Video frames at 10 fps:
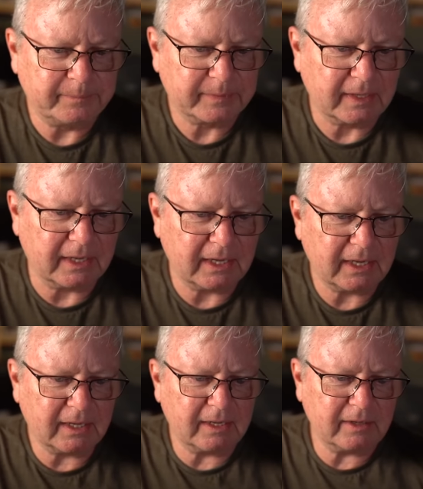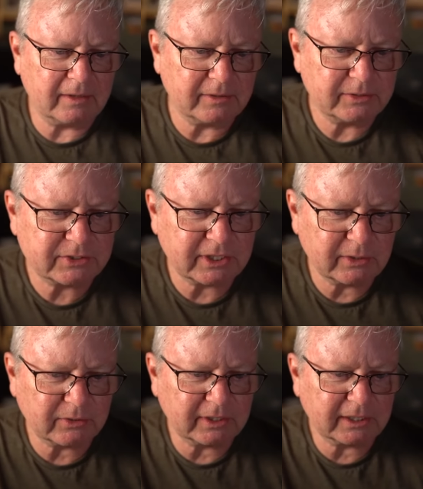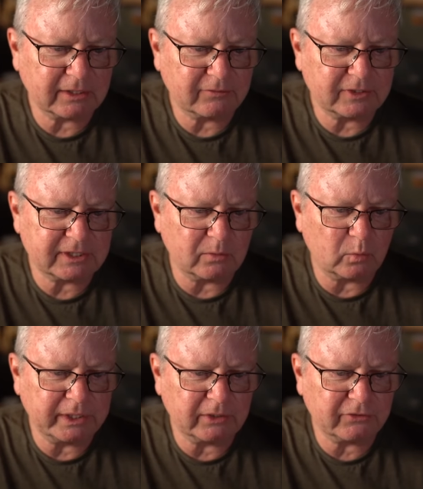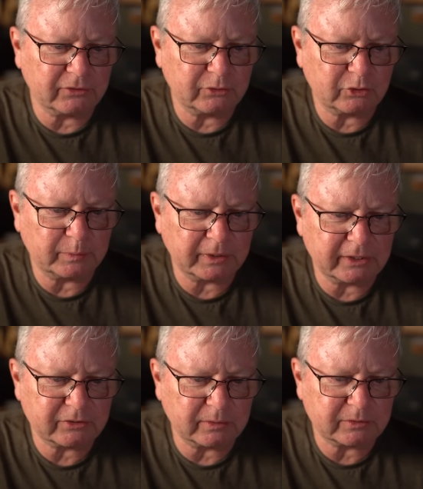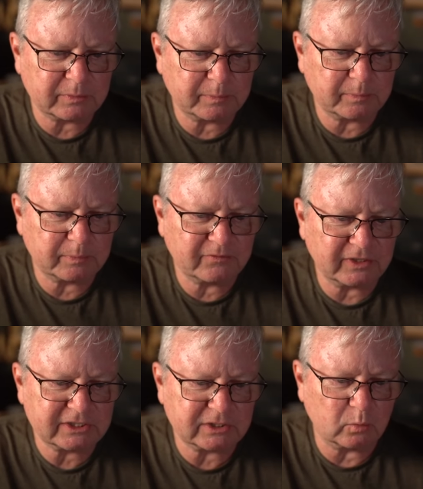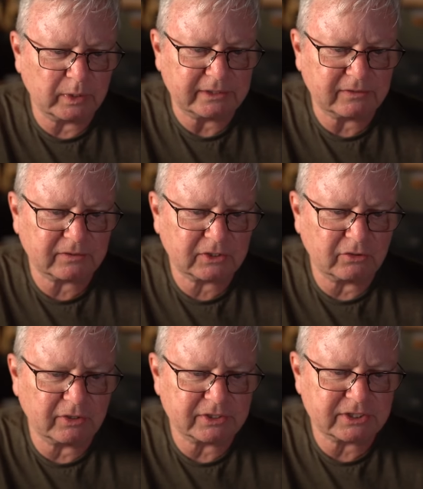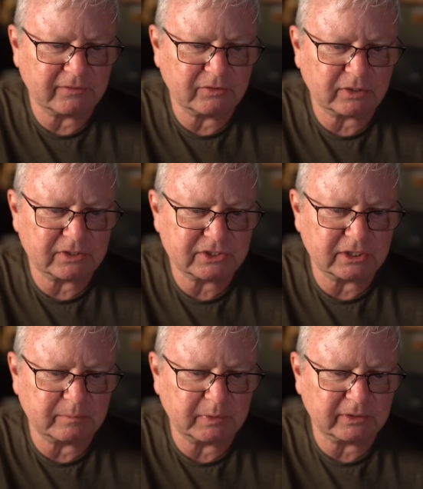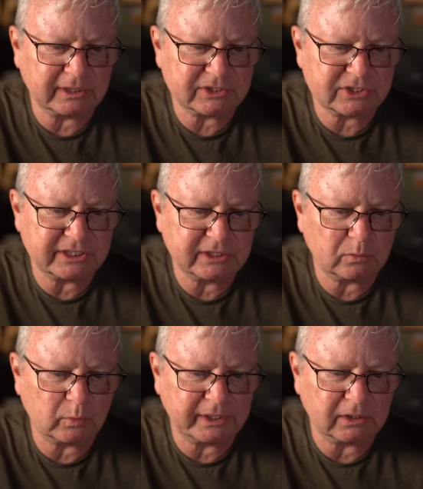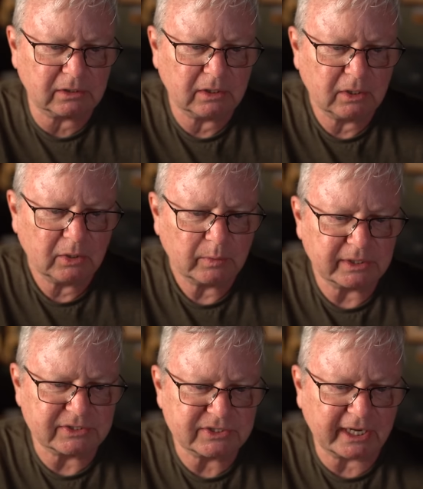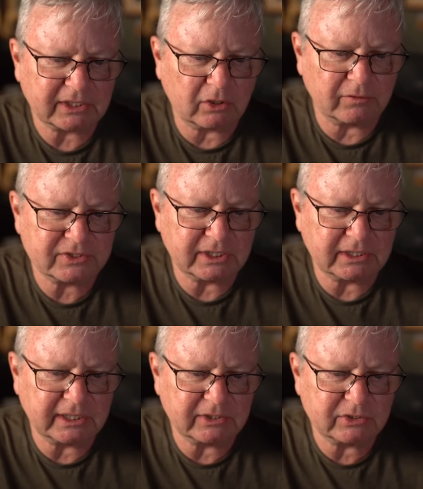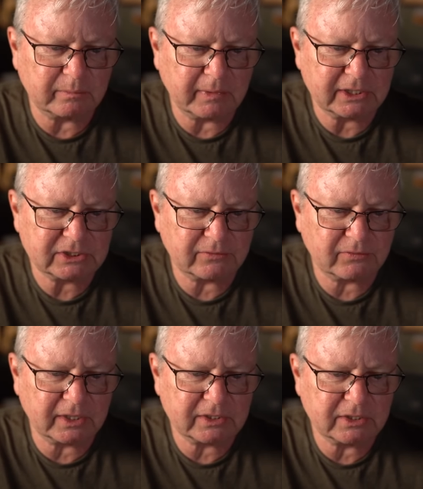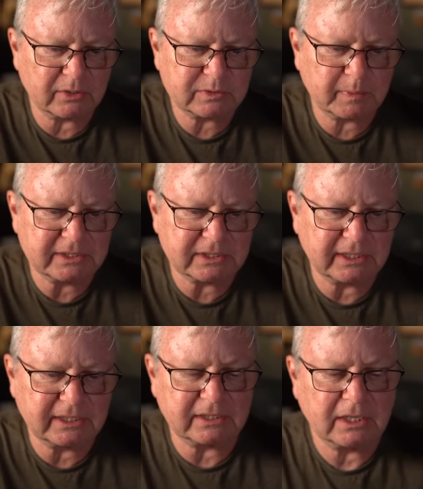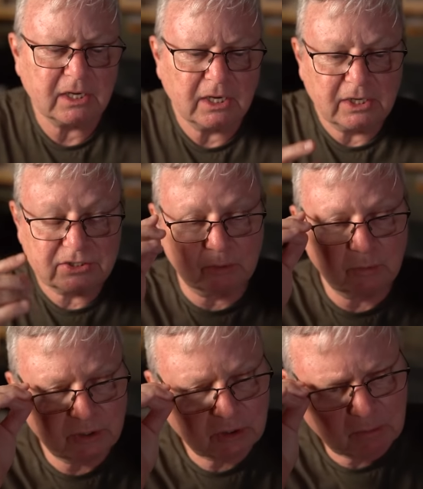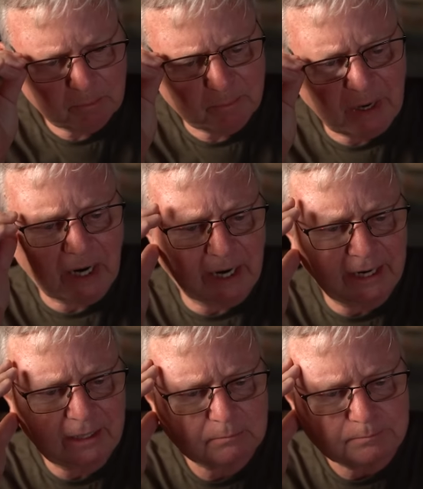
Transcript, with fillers: uh, you say you're thinking of fitting wheels on your two point eight to fix the width. Curious, have you considered building a steel wheel with exact offset needed to match the front? No spacer needed. So you can buy